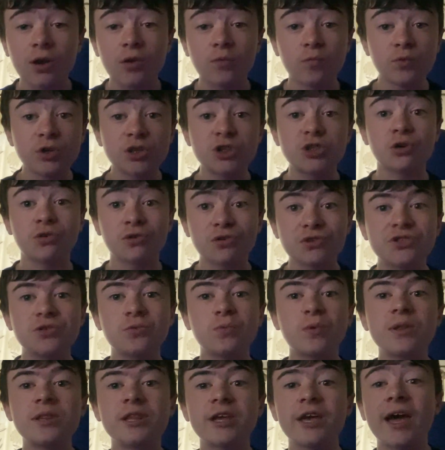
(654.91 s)
we struggled to
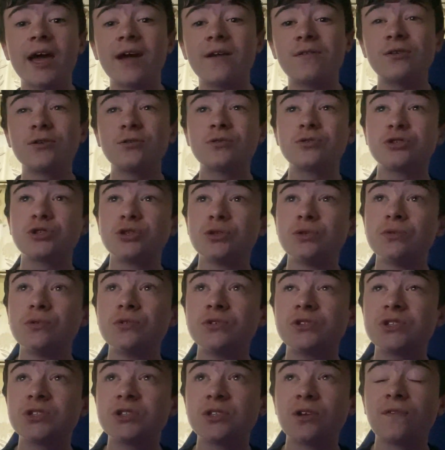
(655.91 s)
win the aerial
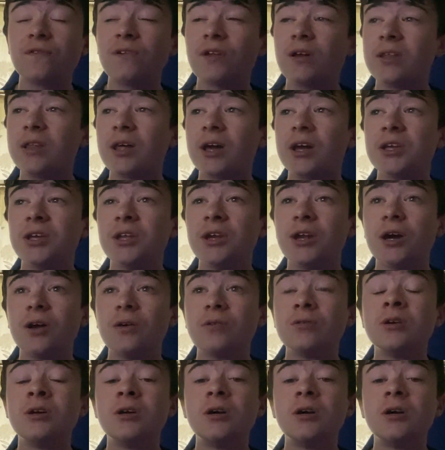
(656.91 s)
duels, stuff like that, you know.